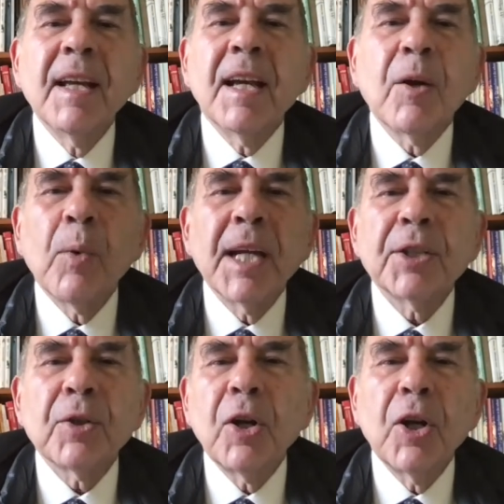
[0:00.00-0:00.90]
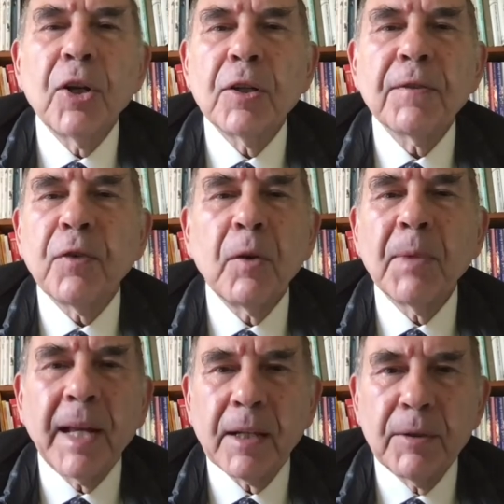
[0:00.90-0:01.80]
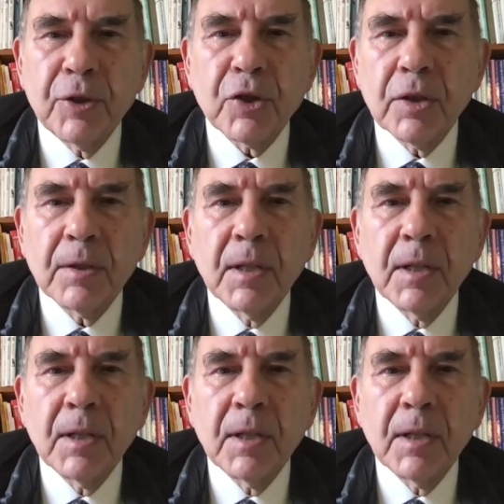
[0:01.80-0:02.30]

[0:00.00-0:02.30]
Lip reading: a way to learn form language.